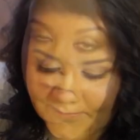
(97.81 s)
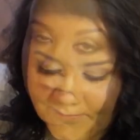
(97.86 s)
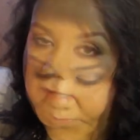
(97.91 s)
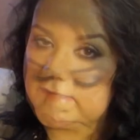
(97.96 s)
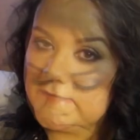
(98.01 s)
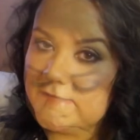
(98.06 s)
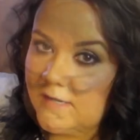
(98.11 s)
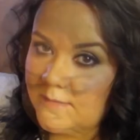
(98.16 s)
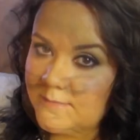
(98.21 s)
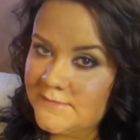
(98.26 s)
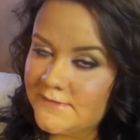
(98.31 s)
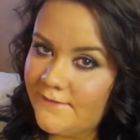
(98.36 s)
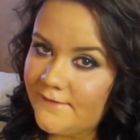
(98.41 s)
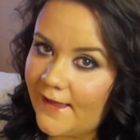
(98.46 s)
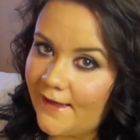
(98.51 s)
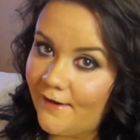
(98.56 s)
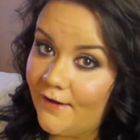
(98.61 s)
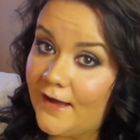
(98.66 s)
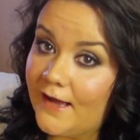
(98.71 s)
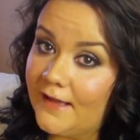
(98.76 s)
In terms of
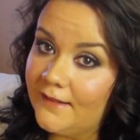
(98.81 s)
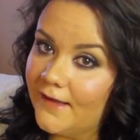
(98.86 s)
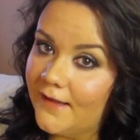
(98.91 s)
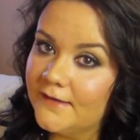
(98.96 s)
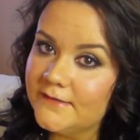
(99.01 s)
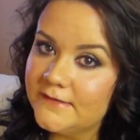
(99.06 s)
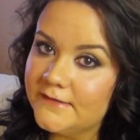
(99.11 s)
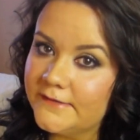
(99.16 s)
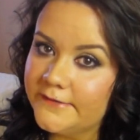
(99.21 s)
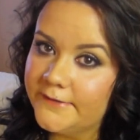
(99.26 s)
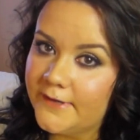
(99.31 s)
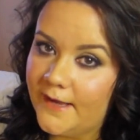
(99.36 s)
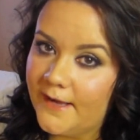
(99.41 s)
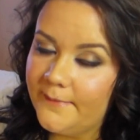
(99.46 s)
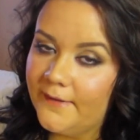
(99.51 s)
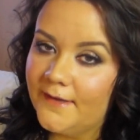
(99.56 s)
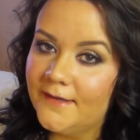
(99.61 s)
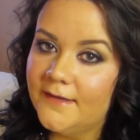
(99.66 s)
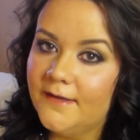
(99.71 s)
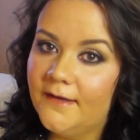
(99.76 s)
how I like to do eye
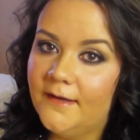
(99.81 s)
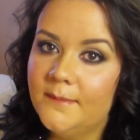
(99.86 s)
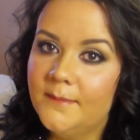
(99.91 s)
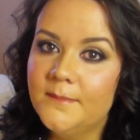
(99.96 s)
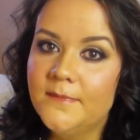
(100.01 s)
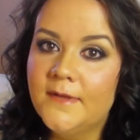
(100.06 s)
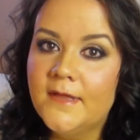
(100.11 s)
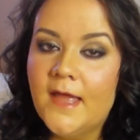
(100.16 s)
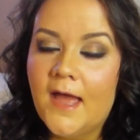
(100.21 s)
makeup,